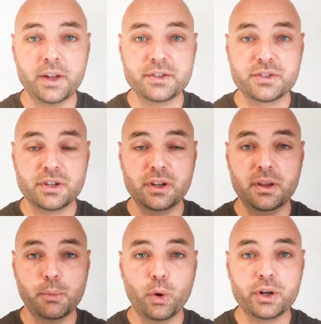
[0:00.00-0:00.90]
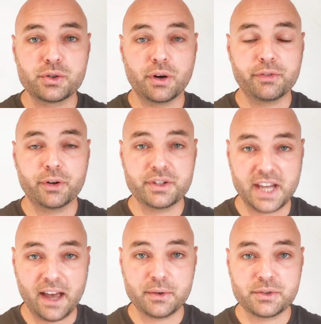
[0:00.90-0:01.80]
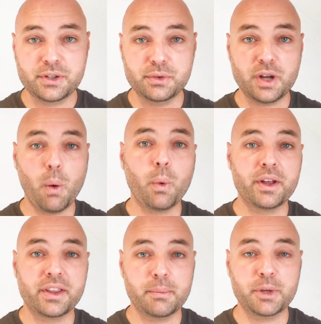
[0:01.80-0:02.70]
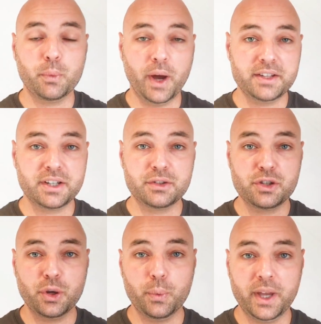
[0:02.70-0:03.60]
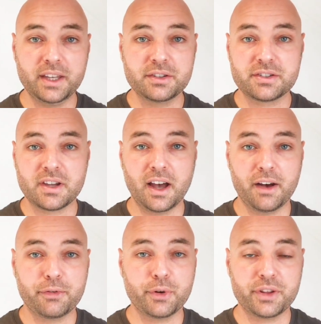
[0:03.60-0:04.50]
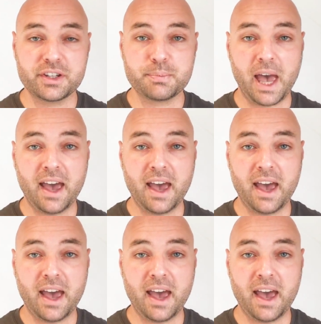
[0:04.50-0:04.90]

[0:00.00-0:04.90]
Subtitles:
Once the mortgage offer is out, you don't want to then be waiting 2 weeks for